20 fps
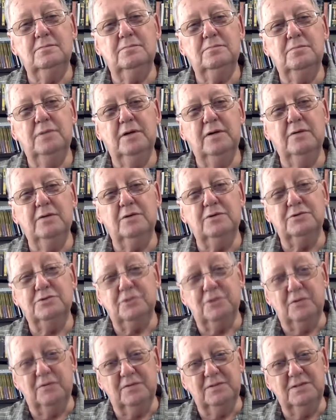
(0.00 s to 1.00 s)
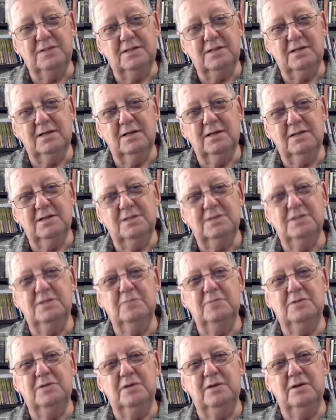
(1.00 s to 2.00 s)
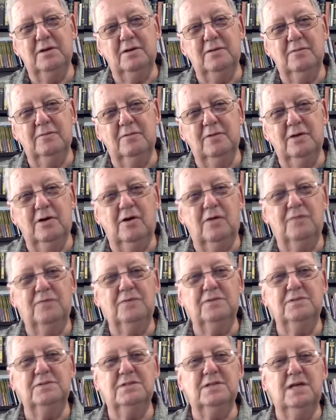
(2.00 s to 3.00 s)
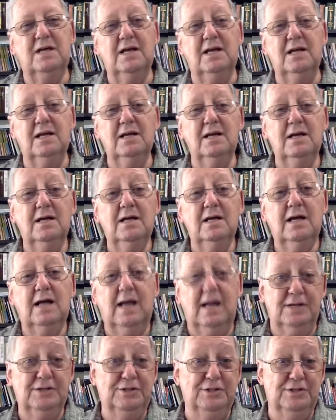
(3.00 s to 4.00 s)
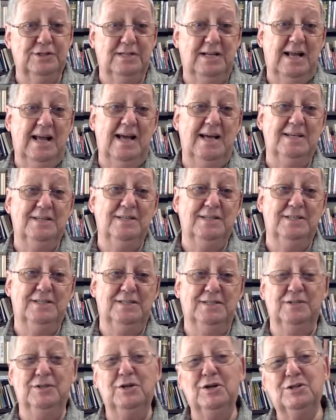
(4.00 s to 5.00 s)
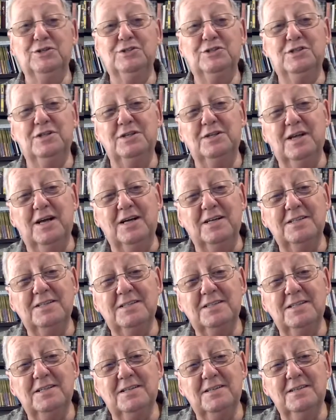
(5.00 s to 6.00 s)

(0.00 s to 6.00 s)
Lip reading: burial service at the cemetery, we often say, ashes to ashes and dust to dust.